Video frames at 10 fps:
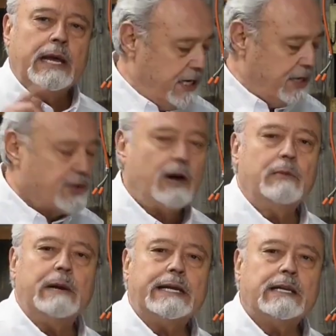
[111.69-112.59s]
He saw
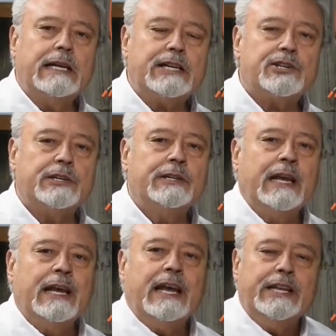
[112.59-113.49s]
my collection
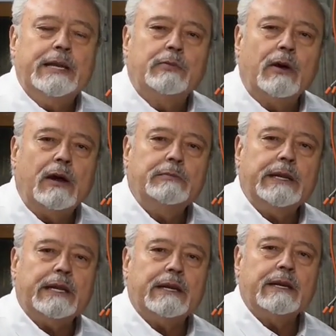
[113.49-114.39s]
and he brought
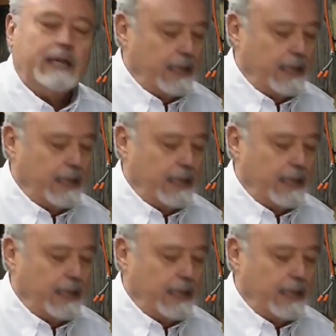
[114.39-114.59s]
me